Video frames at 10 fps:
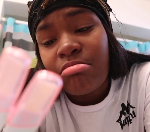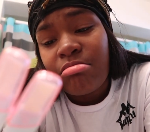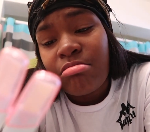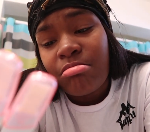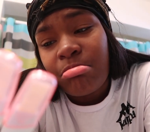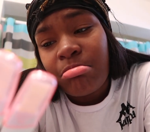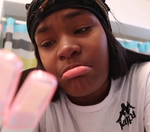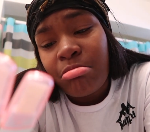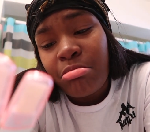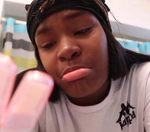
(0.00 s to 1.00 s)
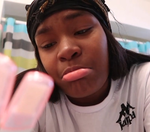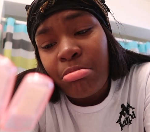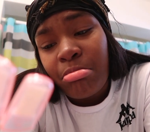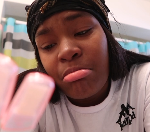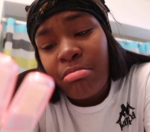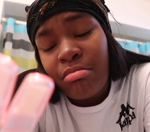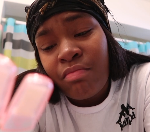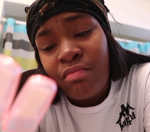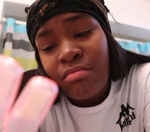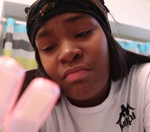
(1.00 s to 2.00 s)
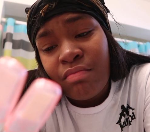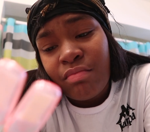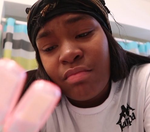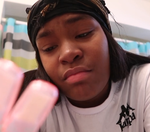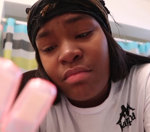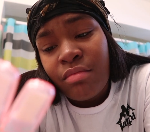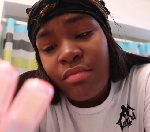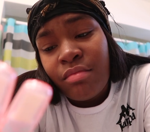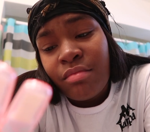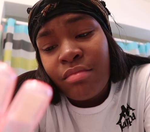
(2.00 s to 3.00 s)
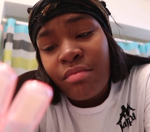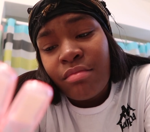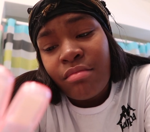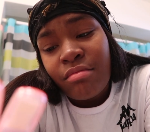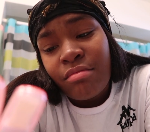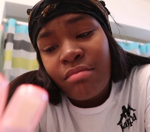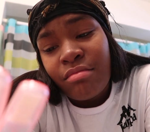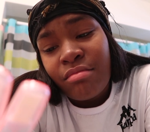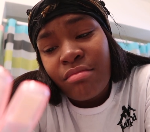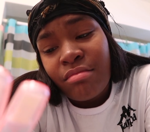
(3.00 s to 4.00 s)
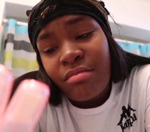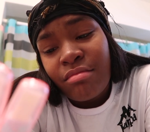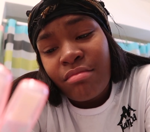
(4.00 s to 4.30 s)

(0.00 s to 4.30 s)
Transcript: (no one is talking)